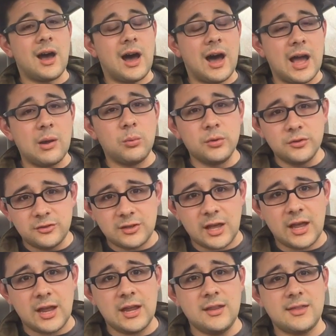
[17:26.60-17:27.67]
I will
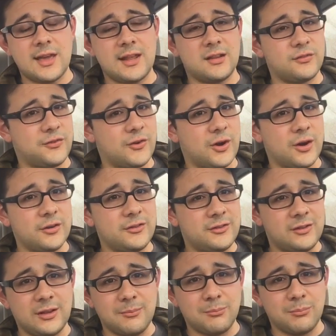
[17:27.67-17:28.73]
say that as far as
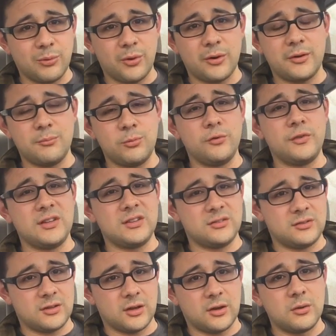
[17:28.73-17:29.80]
Tim Burton
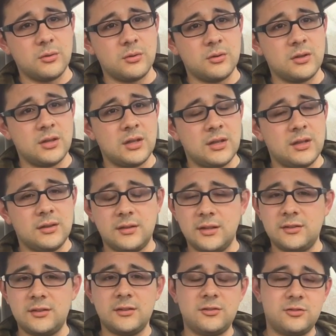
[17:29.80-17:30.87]
movies go,
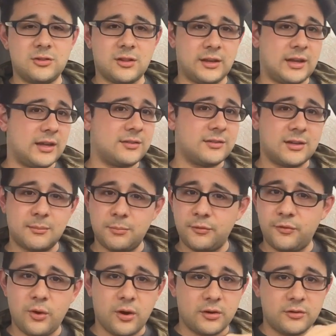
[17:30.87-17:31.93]
this is, just, like I said
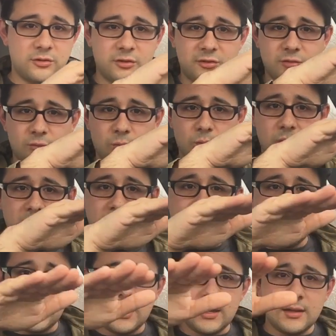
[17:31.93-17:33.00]
before, just
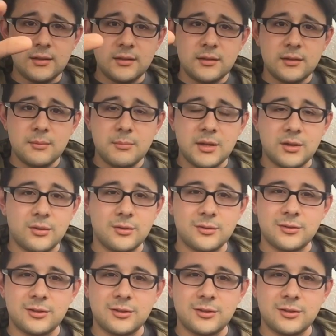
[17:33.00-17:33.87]
right in the middle.